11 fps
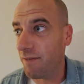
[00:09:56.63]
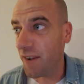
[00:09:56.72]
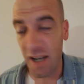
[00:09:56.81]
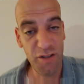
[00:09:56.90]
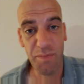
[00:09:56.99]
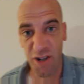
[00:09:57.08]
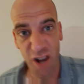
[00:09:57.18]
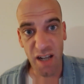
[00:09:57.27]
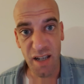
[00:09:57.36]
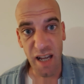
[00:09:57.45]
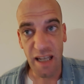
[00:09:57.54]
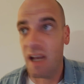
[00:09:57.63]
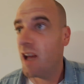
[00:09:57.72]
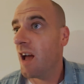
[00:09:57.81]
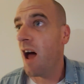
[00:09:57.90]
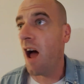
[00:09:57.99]
finished my JD,
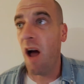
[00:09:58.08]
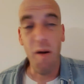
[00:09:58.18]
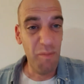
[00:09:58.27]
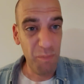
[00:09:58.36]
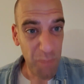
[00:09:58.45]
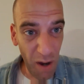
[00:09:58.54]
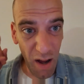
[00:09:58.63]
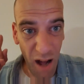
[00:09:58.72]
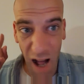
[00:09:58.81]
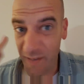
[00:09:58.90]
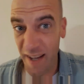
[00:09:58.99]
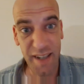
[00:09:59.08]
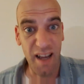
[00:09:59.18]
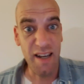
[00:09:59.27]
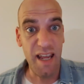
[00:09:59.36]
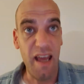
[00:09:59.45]
but I've had an
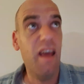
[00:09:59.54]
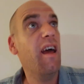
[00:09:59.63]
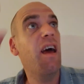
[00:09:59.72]
idea.